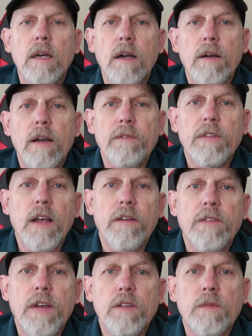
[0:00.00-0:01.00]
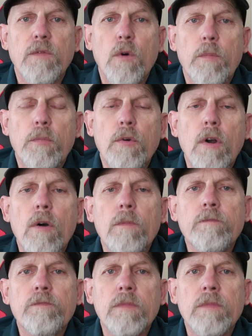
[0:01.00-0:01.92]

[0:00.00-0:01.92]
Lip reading: I fly a Phantom 4 Pro.